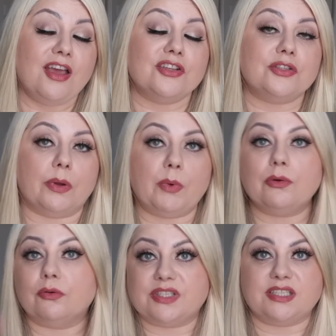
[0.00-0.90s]
So I
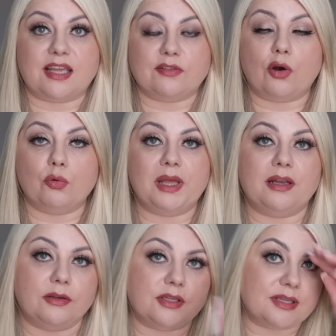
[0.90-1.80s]
won't obviously take the whole
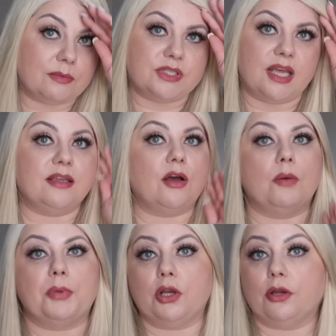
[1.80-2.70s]
pillow because that would take
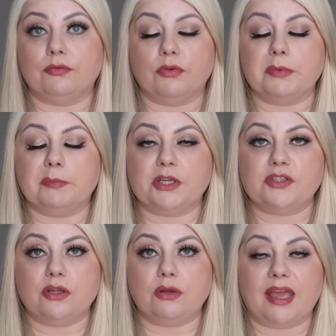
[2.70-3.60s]
up a load of room in my
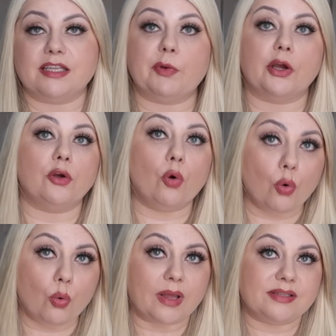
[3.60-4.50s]
suitcase, but I
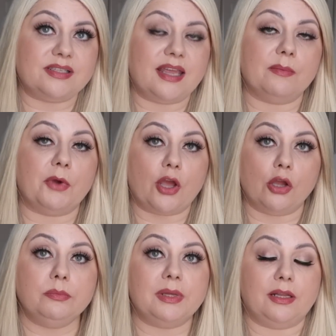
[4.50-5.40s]
always take my
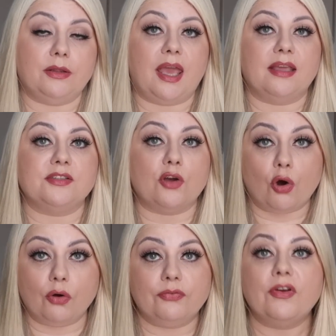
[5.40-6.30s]
own pillowcase
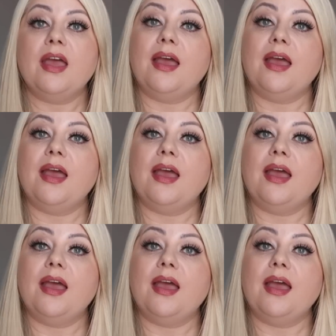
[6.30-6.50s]
off